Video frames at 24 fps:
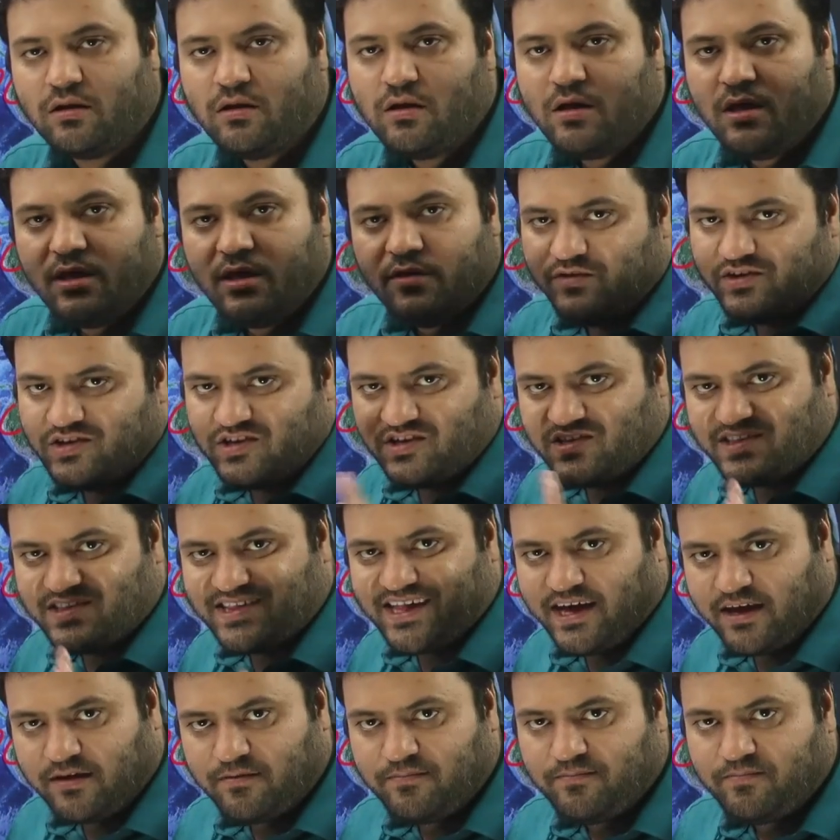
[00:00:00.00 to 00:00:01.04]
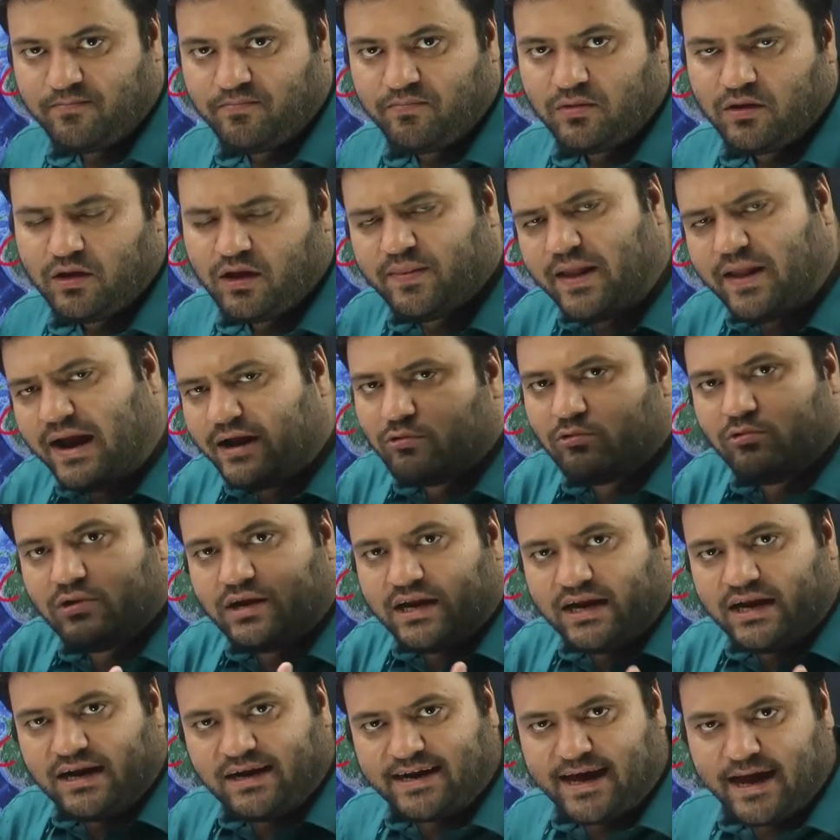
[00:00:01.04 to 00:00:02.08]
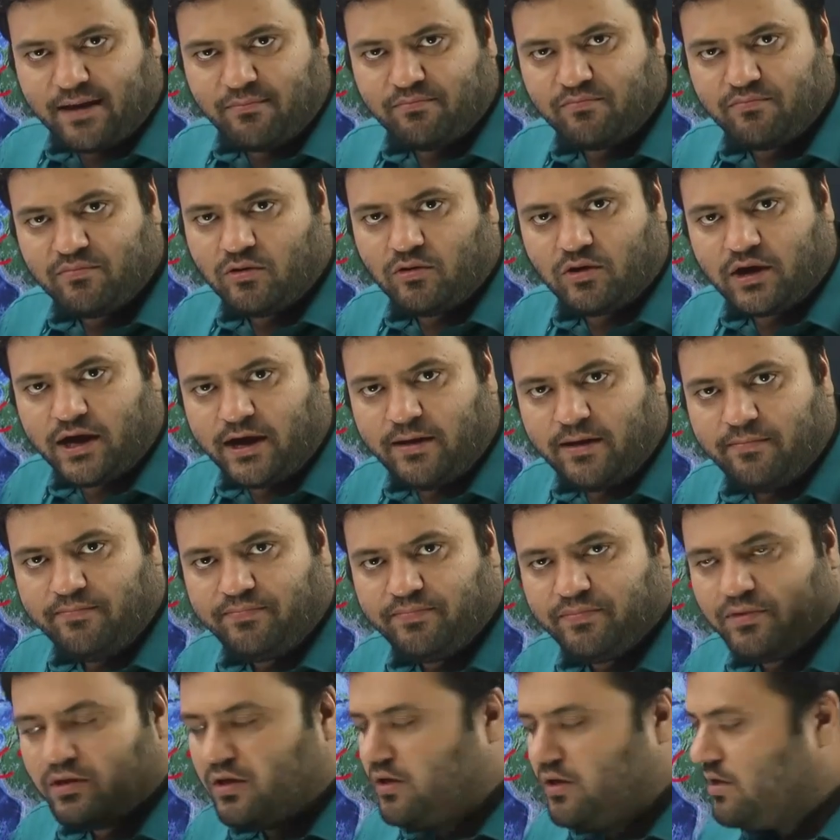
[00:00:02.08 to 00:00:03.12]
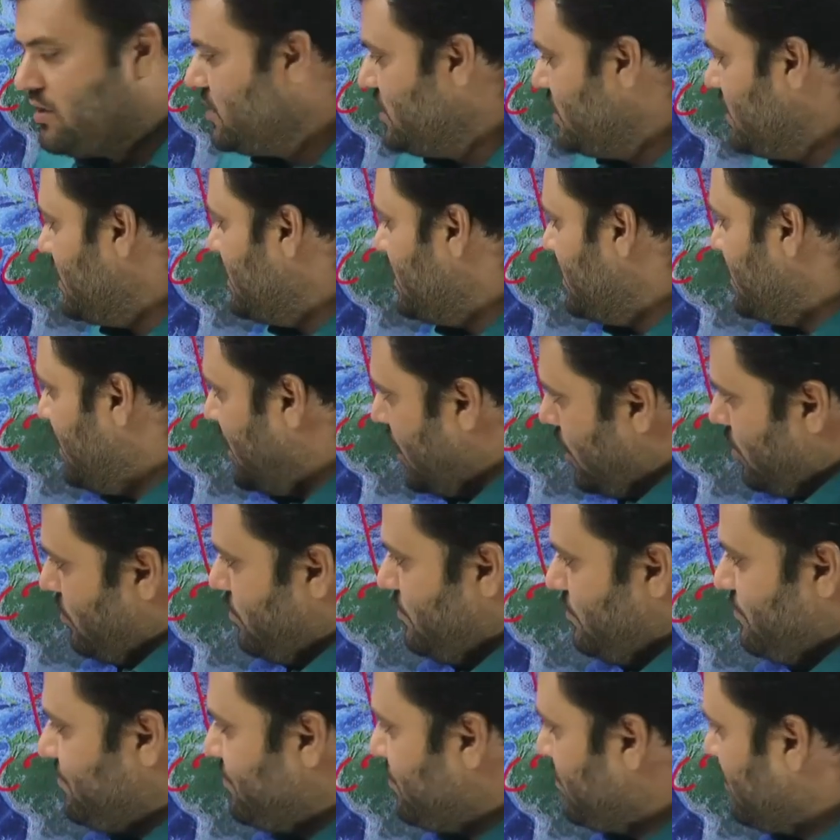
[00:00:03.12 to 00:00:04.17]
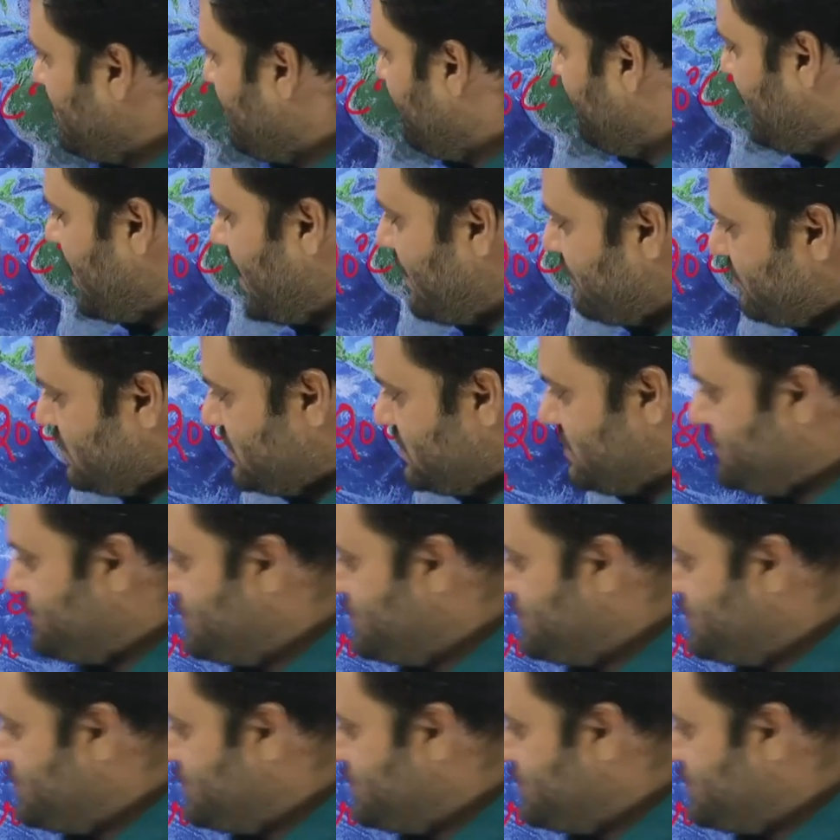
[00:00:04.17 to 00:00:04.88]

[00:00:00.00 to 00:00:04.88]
which is there. That could take time. Okay, now we have a different